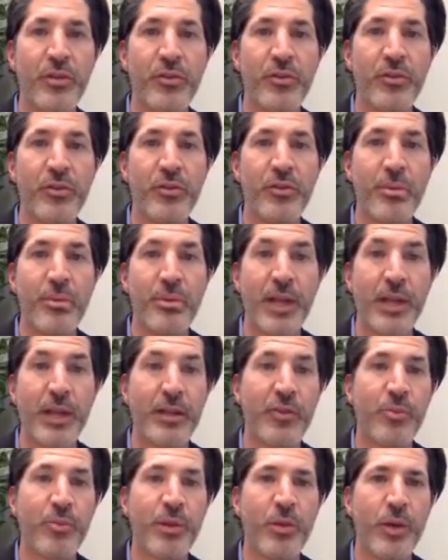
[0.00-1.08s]
And top of that
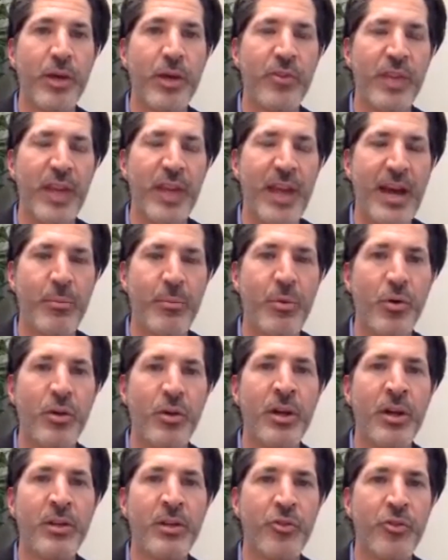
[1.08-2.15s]
list, by the way, is an
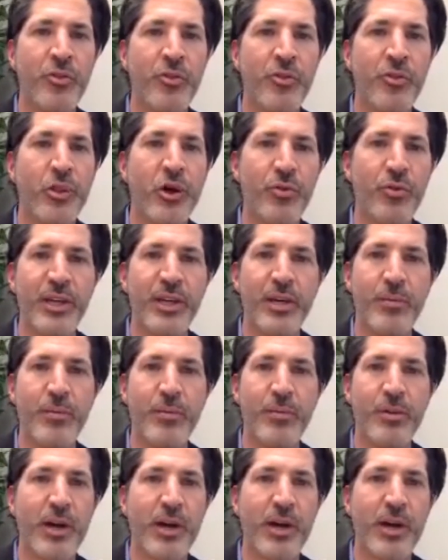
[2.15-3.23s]
apple that's supposed to keep
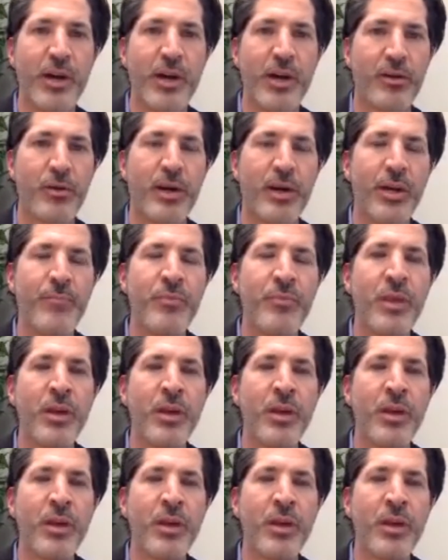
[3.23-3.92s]
the doctor away.